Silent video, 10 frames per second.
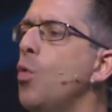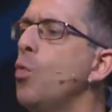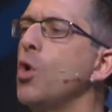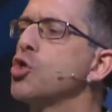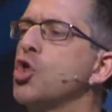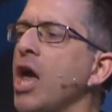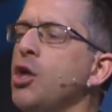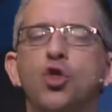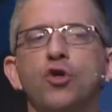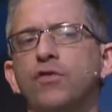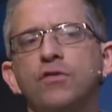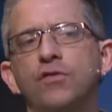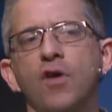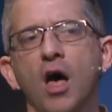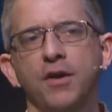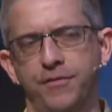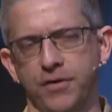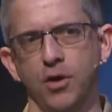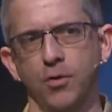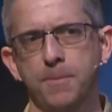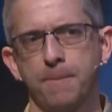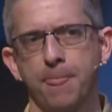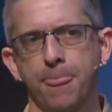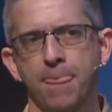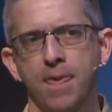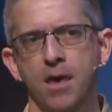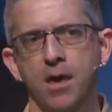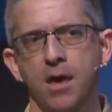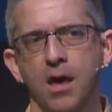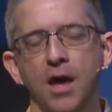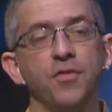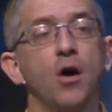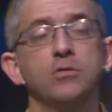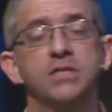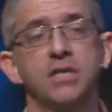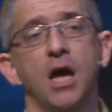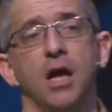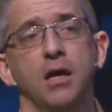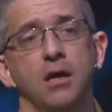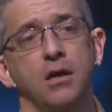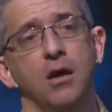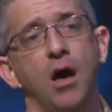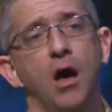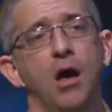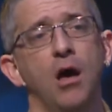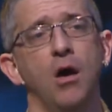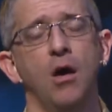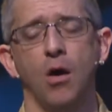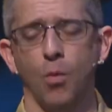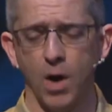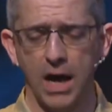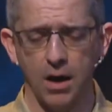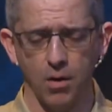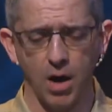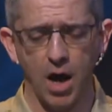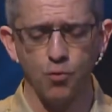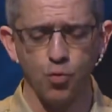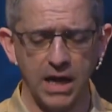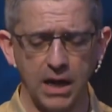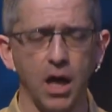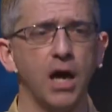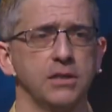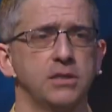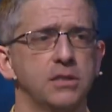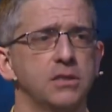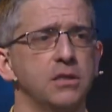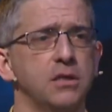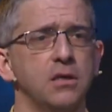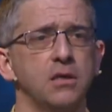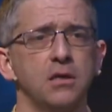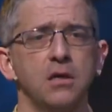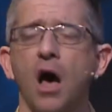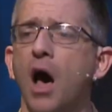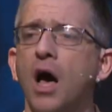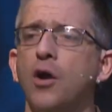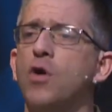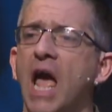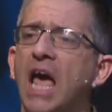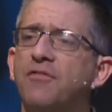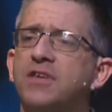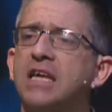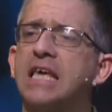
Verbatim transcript: what changes inside for you? And they'll say, wow, I realize I don't have to